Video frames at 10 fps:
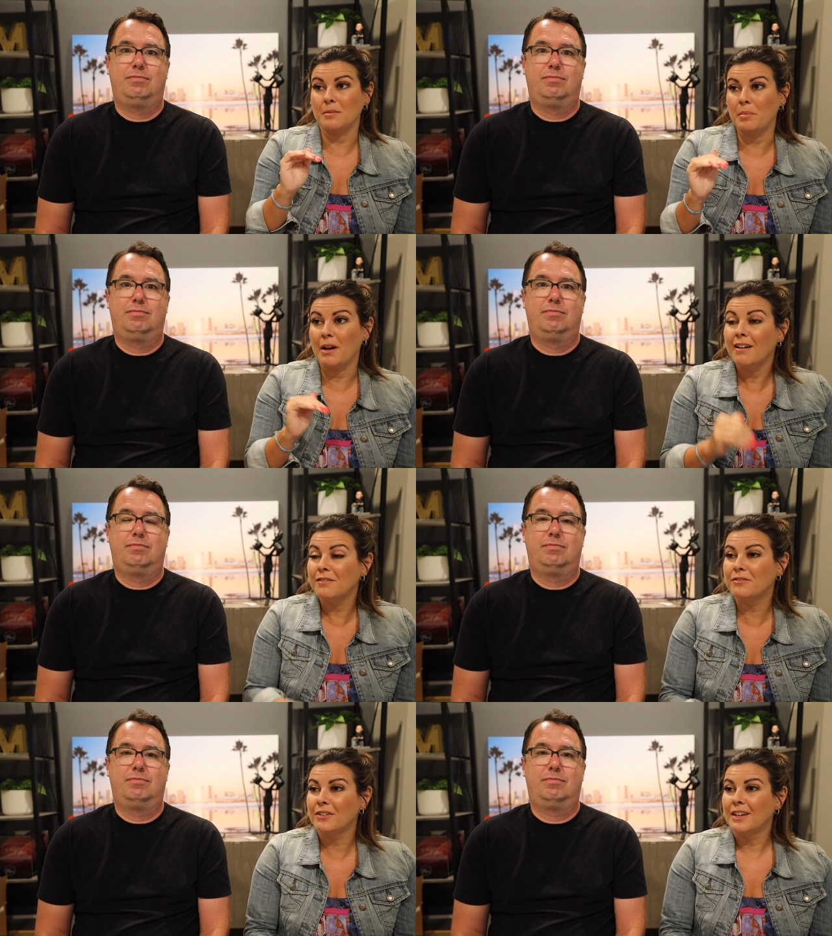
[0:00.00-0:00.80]

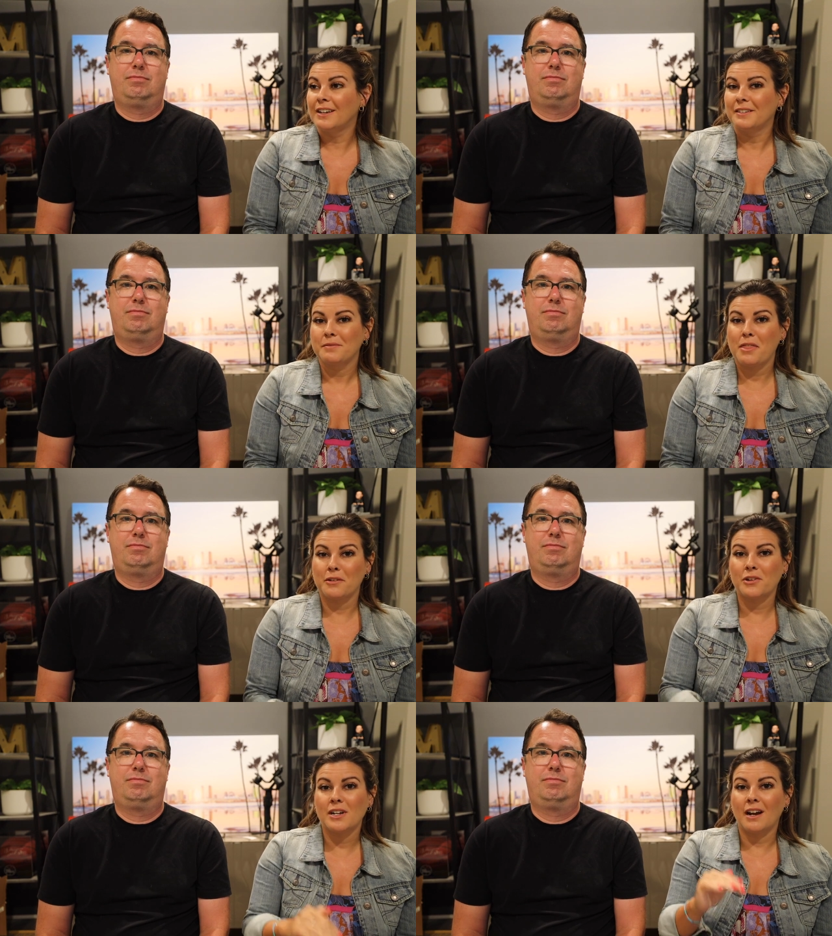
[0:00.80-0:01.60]
Speaker 1: above
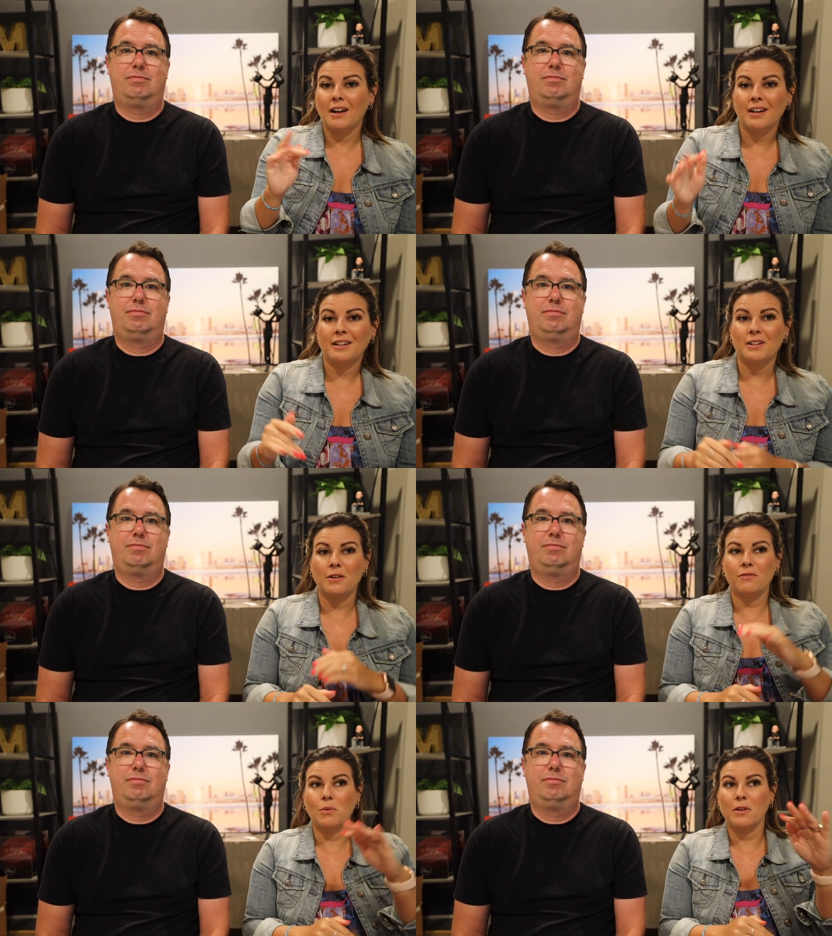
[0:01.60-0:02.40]
39, you know,
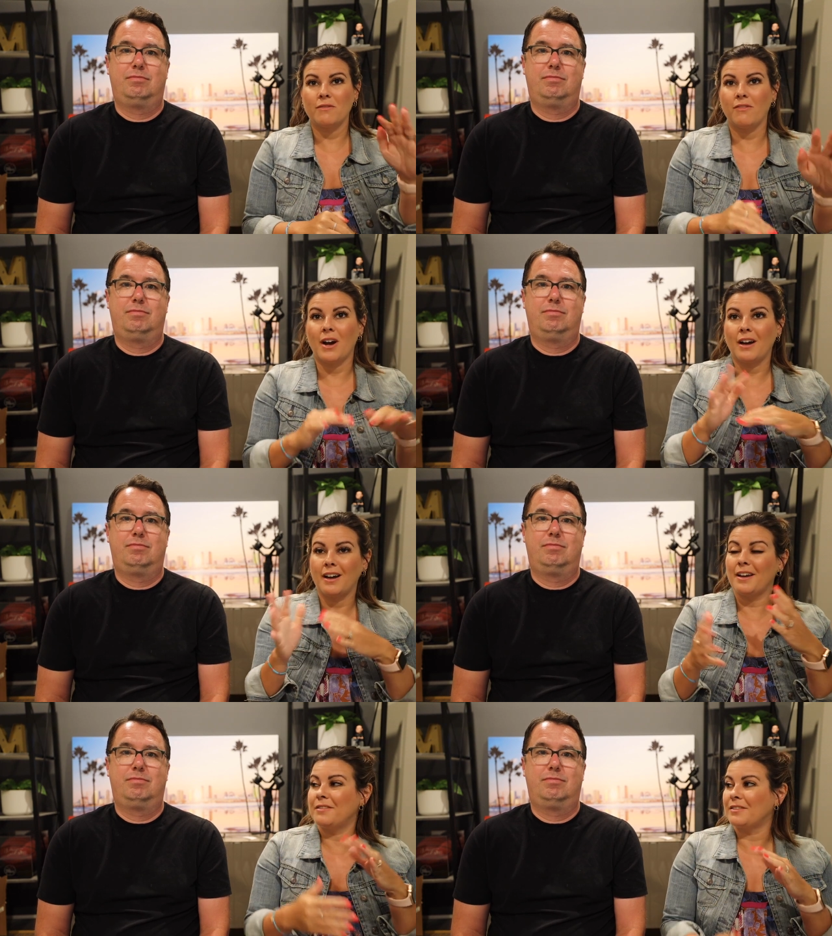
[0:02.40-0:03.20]

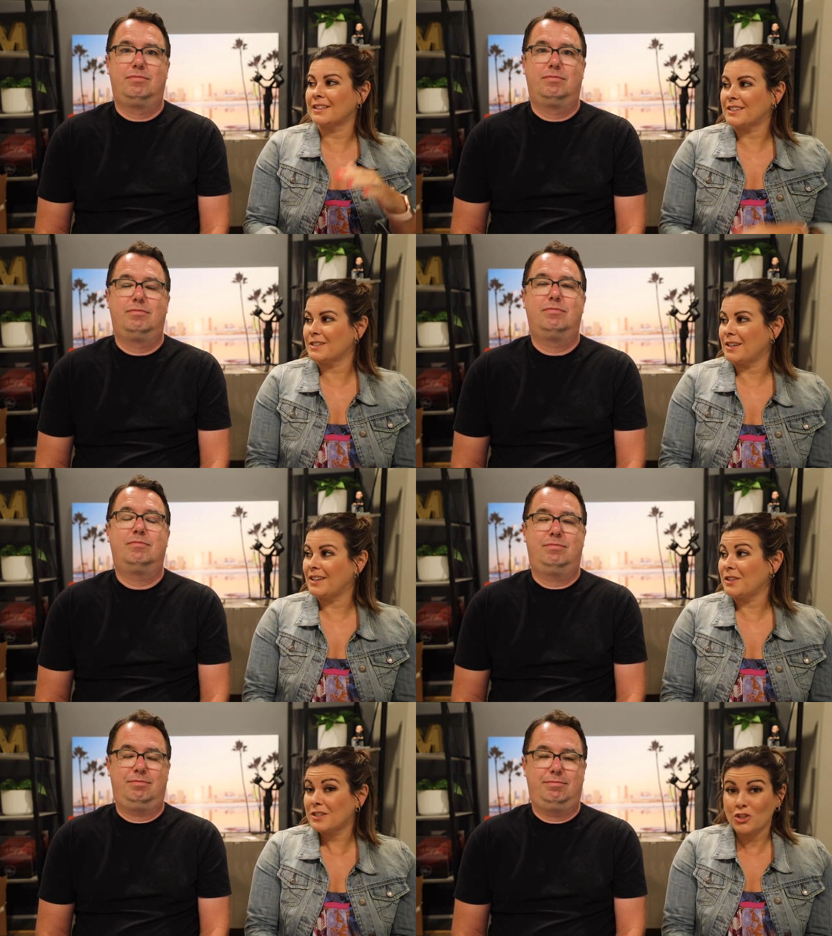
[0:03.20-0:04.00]
45. That's uh, mm -hmm.
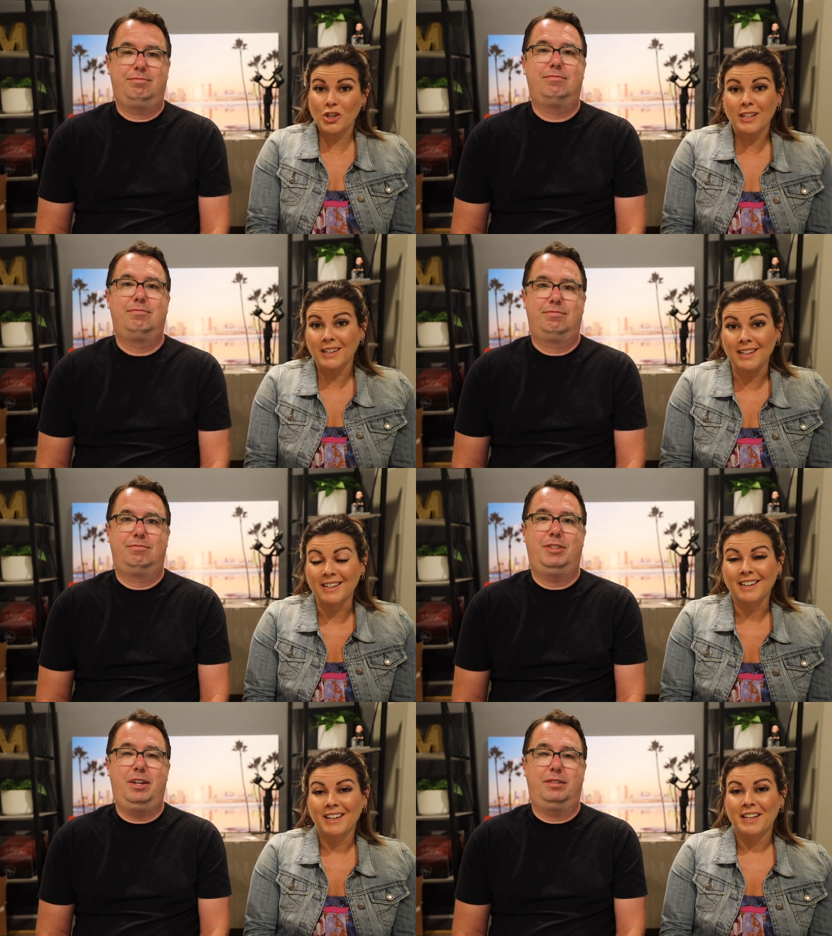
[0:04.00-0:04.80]
that's mm-hmm. chilly.
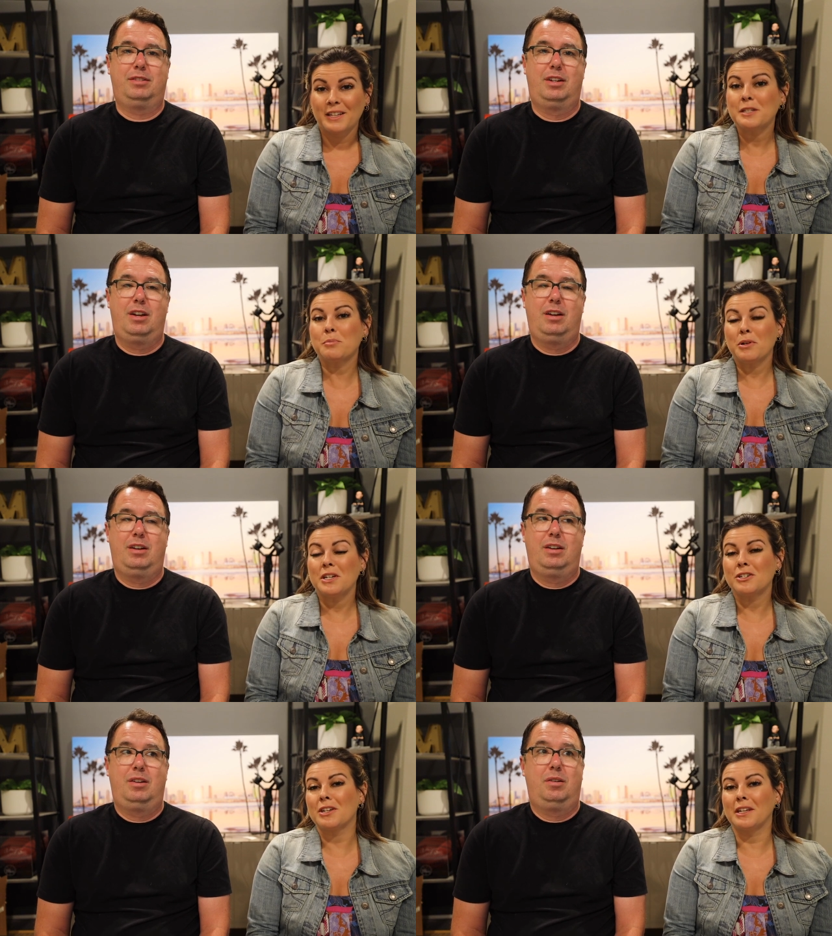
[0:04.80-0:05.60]
Yeah, it's pretty
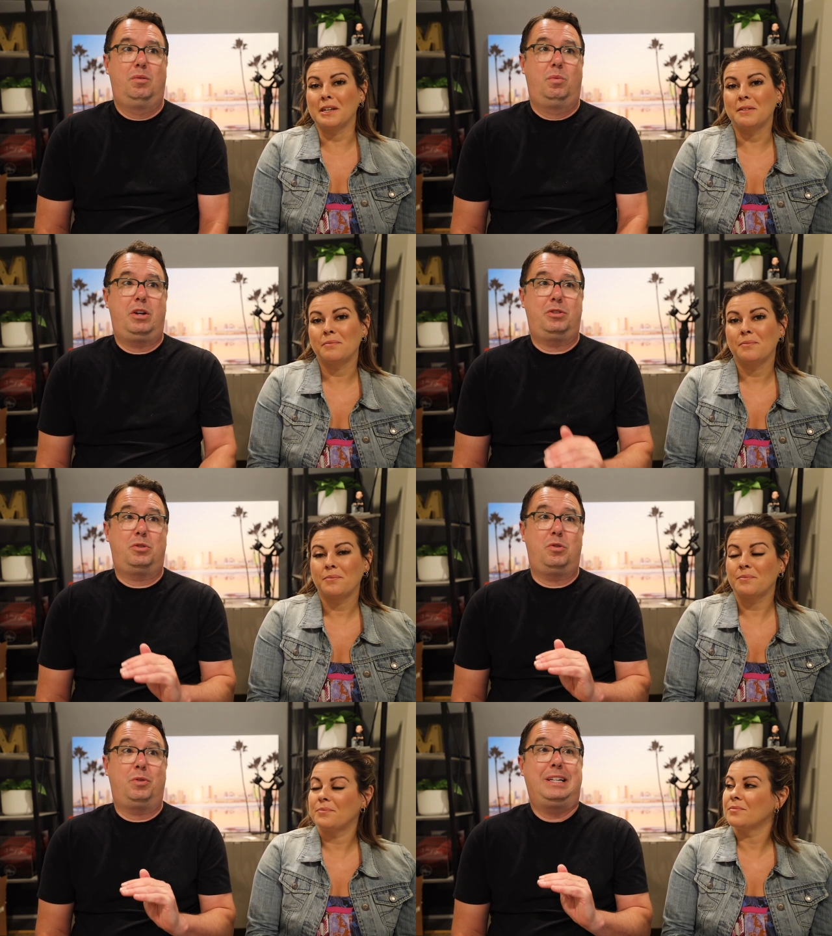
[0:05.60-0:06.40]
chilly.
Speaker 2: We also
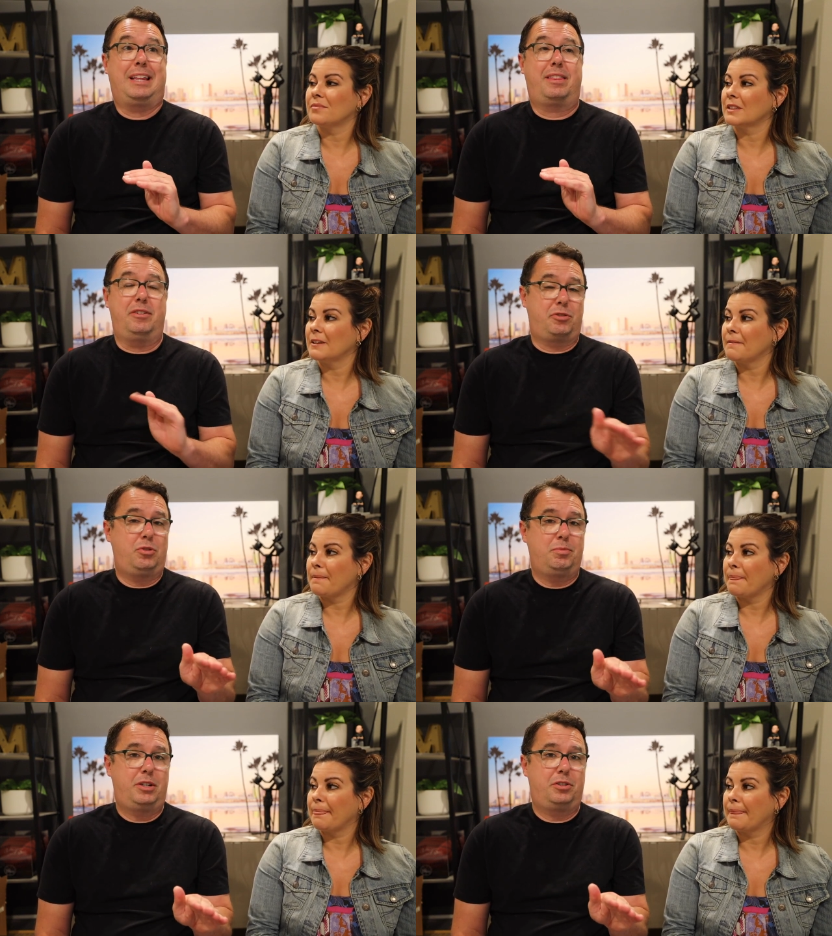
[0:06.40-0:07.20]
don't really get
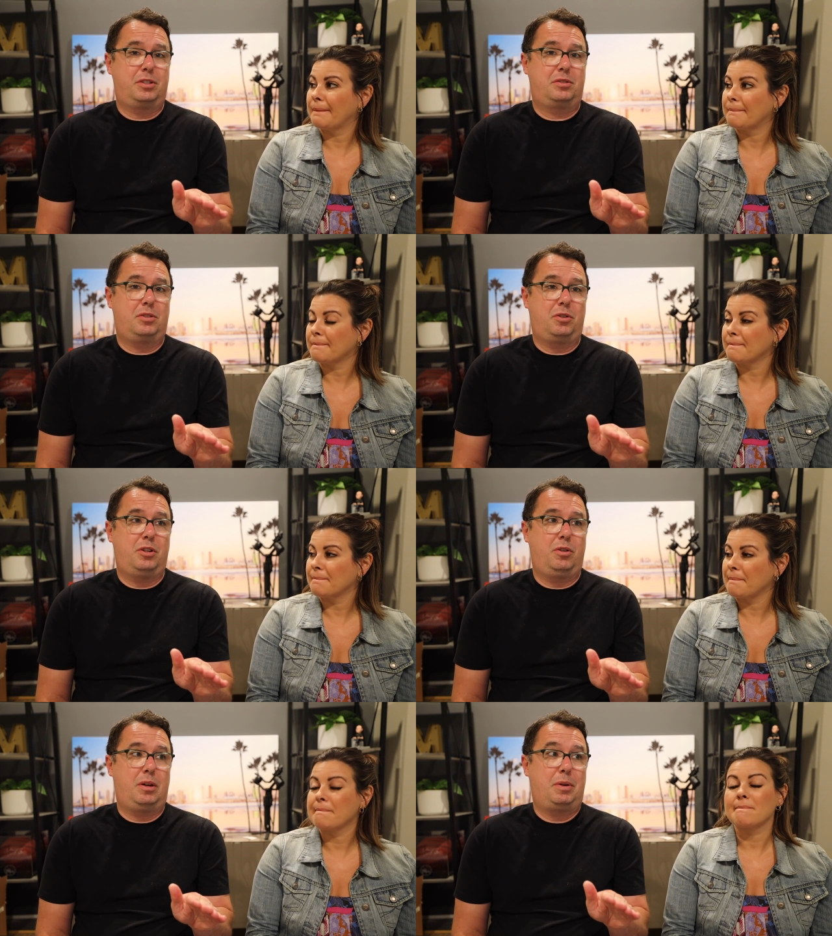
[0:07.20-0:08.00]
thunderstorms here, just so you know
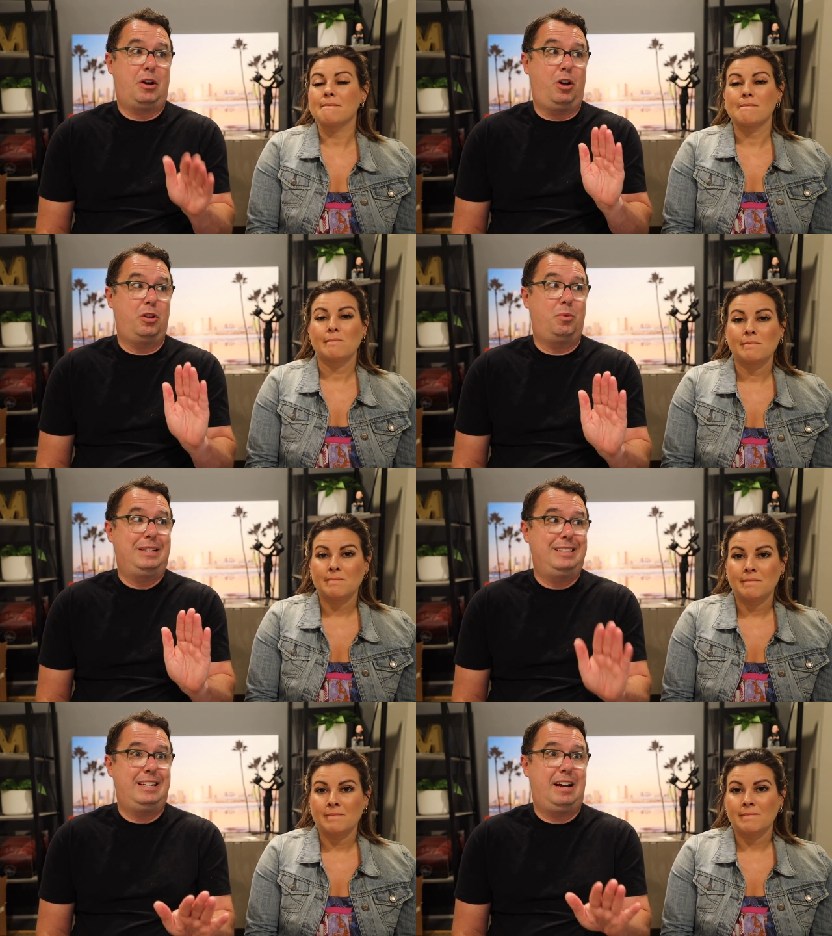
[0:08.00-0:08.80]
that we. Although we
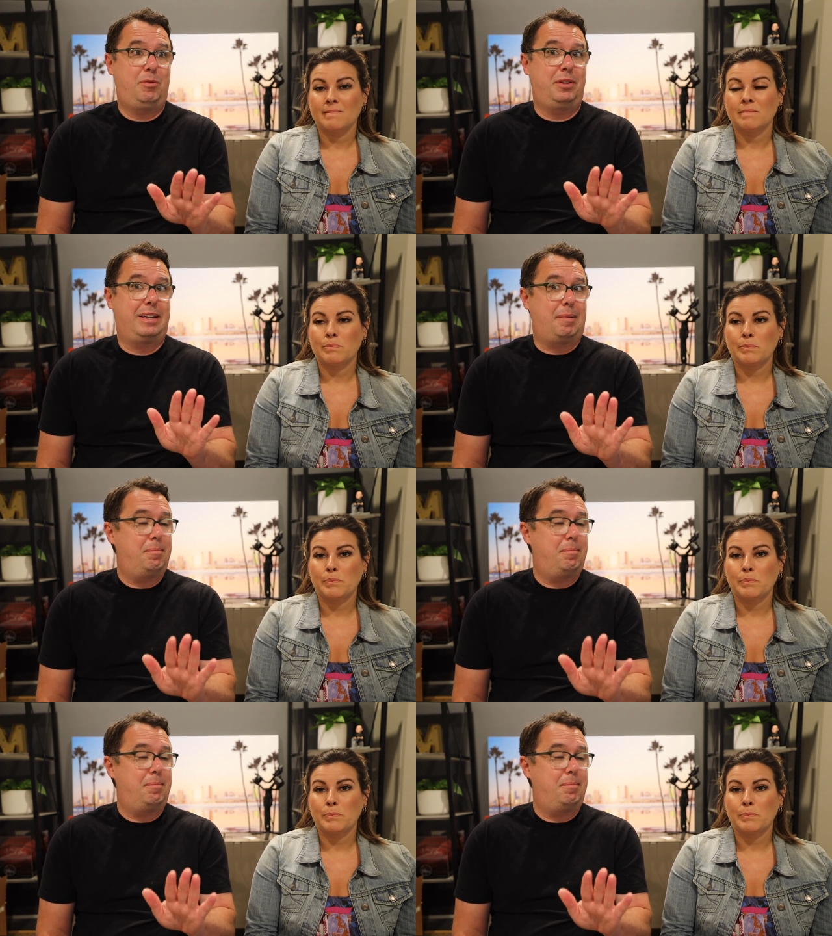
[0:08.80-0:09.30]
did have one like a